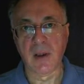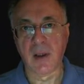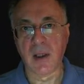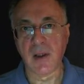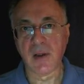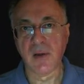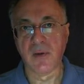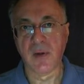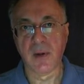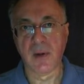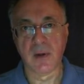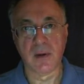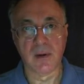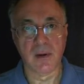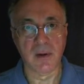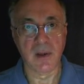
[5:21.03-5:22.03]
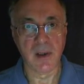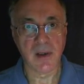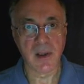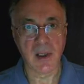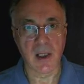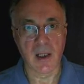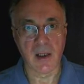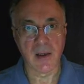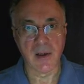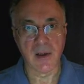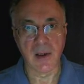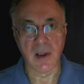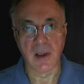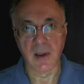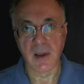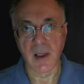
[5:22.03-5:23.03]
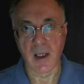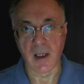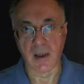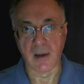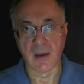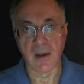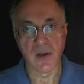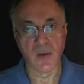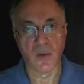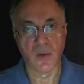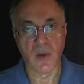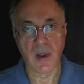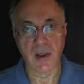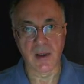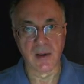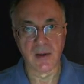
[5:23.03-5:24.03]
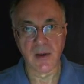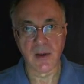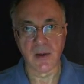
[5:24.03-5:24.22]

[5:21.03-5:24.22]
In case of this galaxy, n is 1,